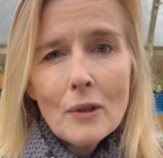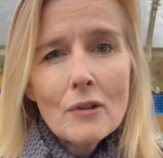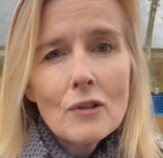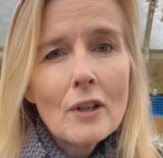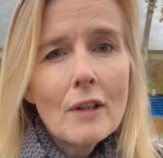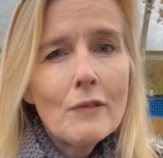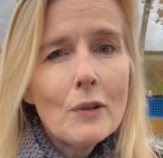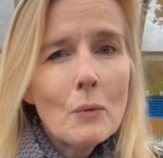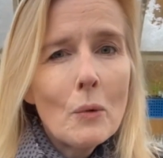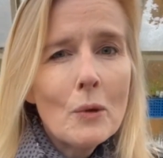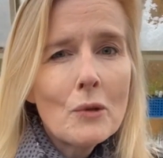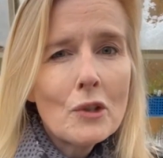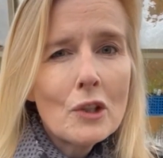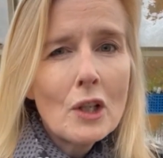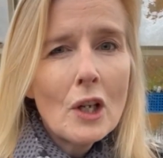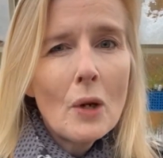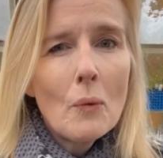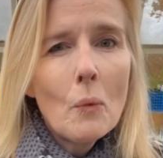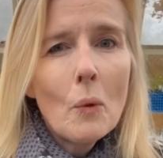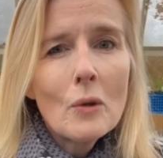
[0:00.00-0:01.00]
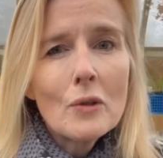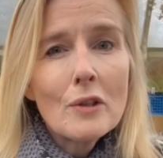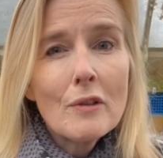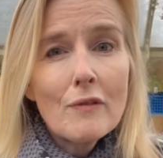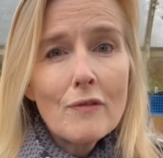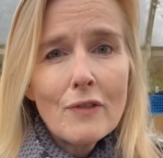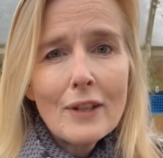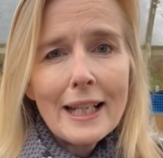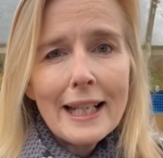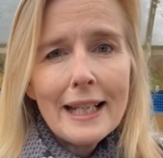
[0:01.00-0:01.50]
So if you want to know what to
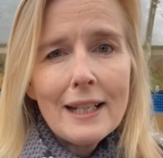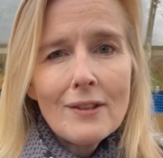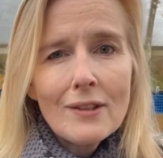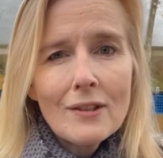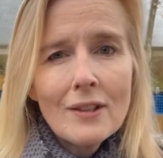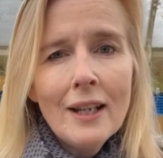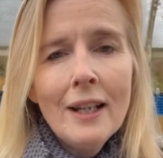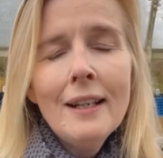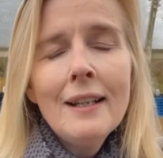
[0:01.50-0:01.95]
fleece,